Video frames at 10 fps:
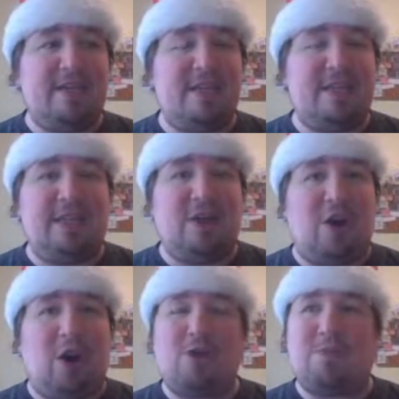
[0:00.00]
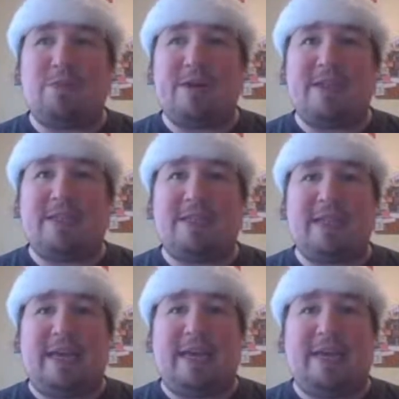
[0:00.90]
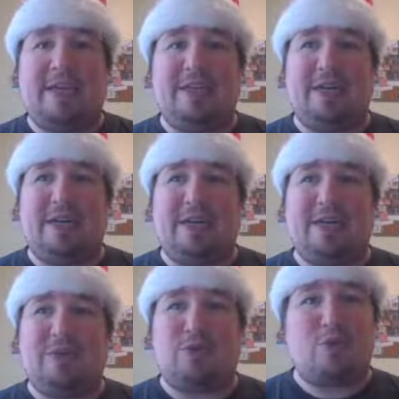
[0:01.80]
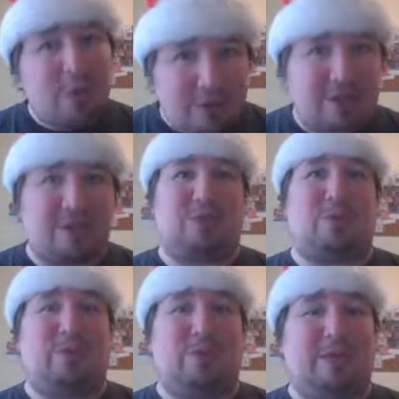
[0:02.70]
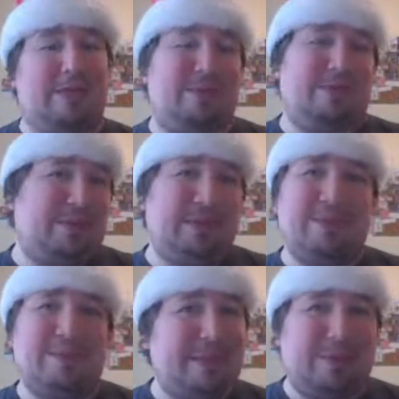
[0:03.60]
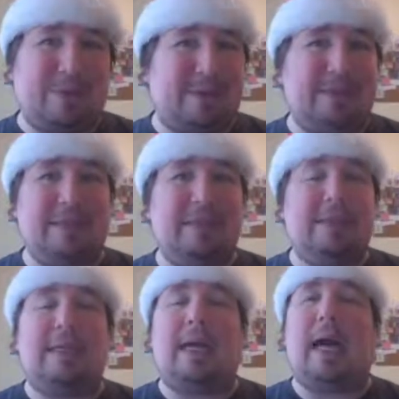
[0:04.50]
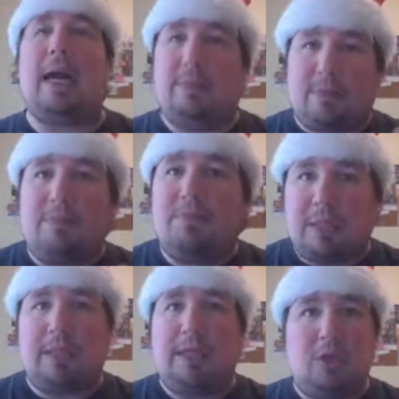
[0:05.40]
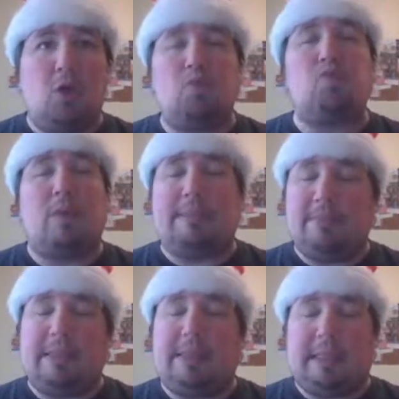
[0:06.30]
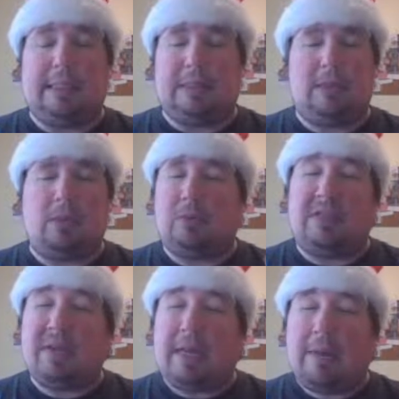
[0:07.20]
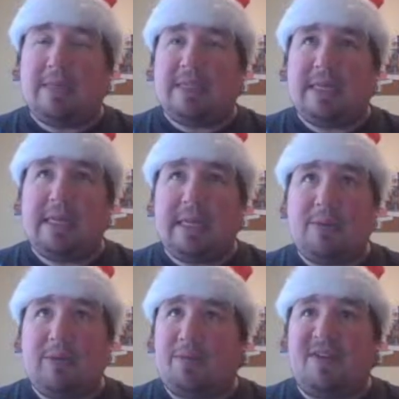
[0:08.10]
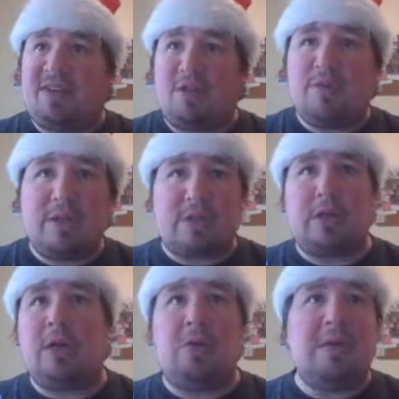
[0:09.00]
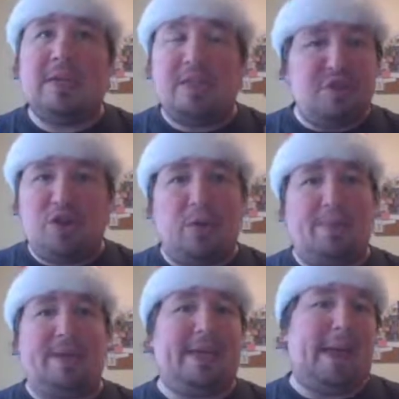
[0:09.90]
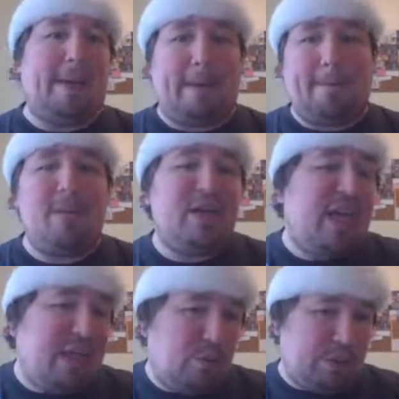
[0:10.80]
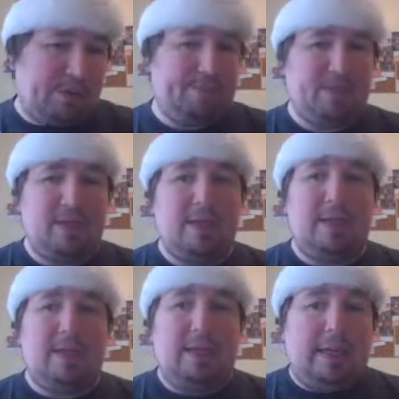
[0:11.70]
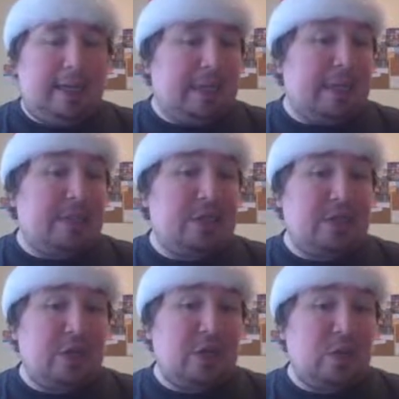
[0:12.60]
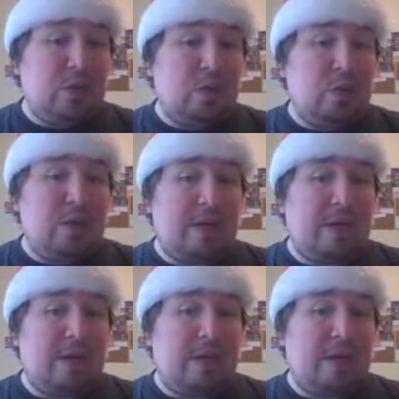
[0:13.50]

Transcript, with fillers: the auto brakes and cruise control. Like, seriously, we're gonna... I'm kidding. Don't write me and don't leave a comment saying that we perfected those years ago. You know what I'm getting at here. But anyway, so